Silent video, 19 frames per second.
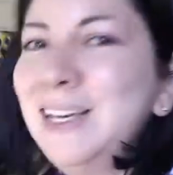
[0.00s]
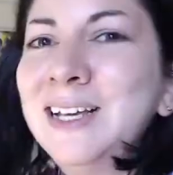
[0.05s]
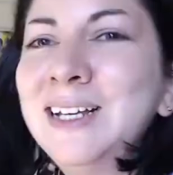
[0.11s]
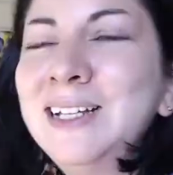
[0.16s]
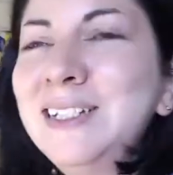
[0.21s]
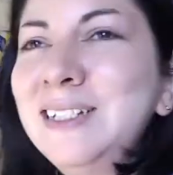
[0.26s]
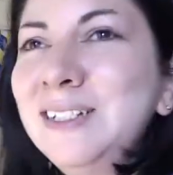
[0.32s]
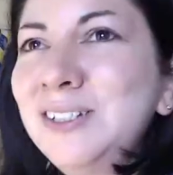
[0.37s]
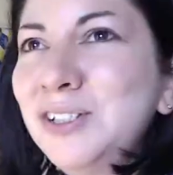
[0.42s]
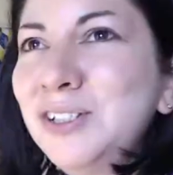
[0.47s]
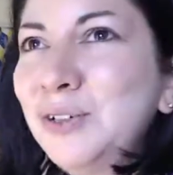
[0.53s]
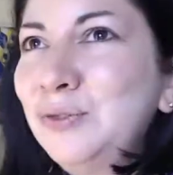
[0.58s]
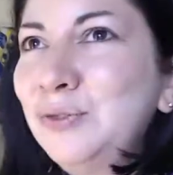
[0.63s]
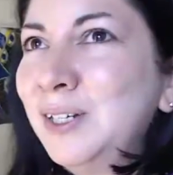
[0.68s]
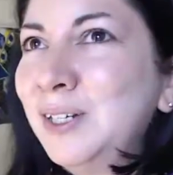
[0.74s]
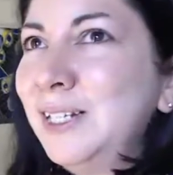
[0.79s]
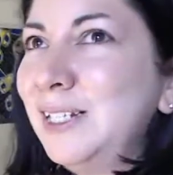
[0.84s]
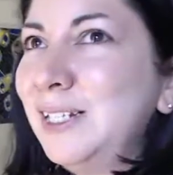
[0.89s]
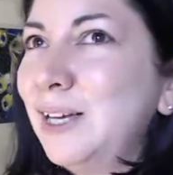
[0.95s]
it's so
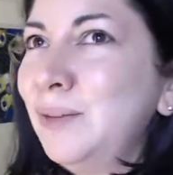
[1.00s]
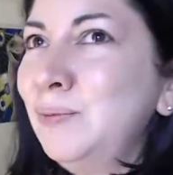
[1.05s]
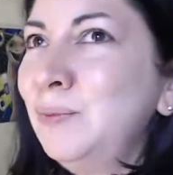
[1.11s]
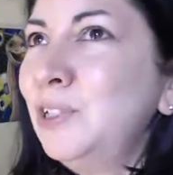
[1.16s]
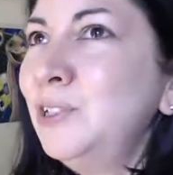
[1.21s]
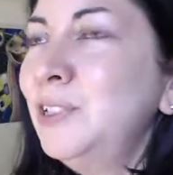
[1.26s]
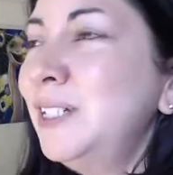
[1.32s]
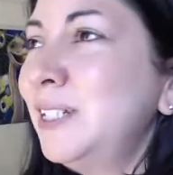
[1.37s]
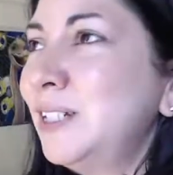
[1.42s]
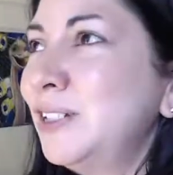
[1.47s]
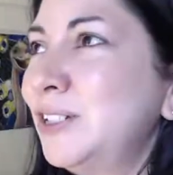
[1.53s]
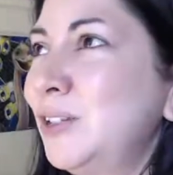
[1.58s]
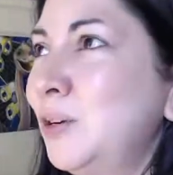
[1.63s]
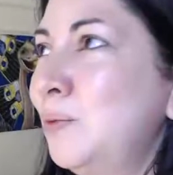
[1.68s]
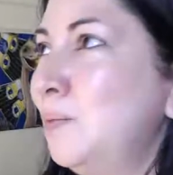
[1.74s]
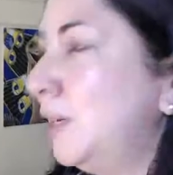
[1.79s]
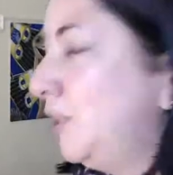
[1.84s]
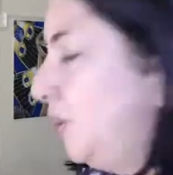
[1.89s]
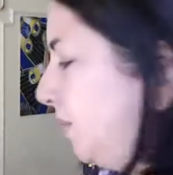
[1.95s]
funny. I'm learning so
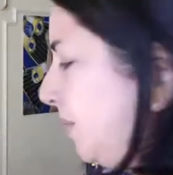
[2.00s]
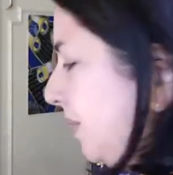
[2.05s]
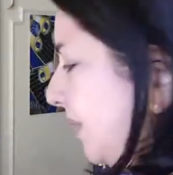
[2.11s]
much about